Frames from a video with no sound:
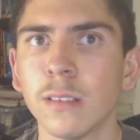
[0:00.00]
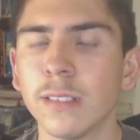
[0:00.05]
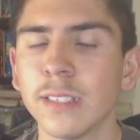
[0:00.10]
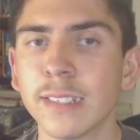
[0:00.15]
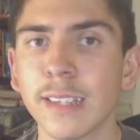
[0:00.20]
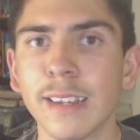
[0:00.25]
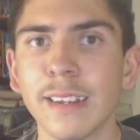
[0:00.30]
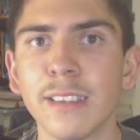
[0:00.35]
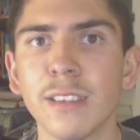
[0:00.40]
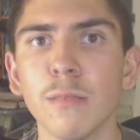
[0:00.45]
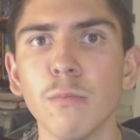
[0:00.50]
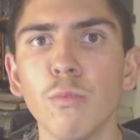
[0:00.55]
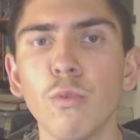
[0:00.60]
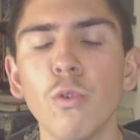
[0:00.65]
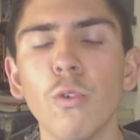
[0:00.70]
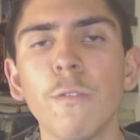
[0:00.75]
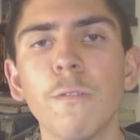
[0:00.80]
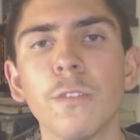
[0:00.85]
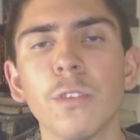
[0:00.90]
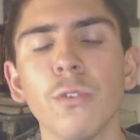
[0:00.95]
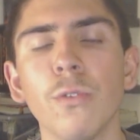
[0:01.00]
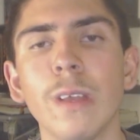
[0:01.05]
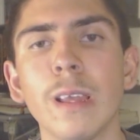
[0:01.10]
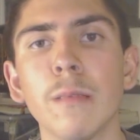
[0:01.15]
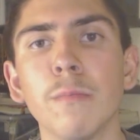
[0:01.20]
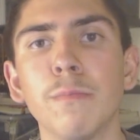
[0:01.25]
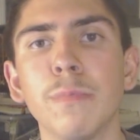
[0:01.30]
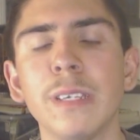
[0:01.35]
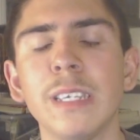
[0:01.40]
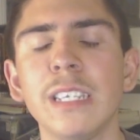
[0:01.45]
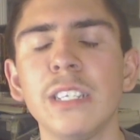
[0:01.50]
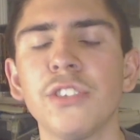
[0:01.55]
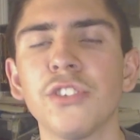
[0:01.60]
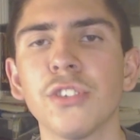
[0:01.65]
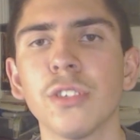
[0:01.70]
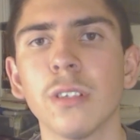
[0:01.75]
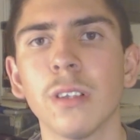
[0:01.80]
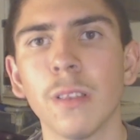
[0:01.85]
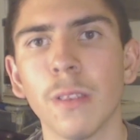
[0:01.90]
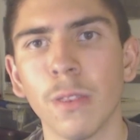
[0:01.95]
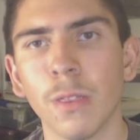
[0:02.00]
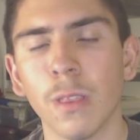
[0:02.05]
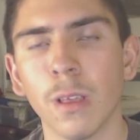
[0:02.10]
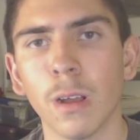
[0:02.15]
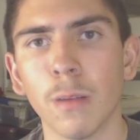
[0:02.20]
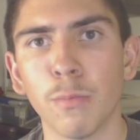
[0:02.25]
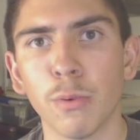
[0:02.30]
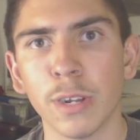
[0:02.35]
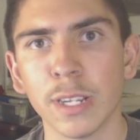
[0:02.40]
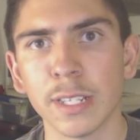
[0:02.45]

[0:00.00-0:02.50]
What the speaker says: decided to move to impeach the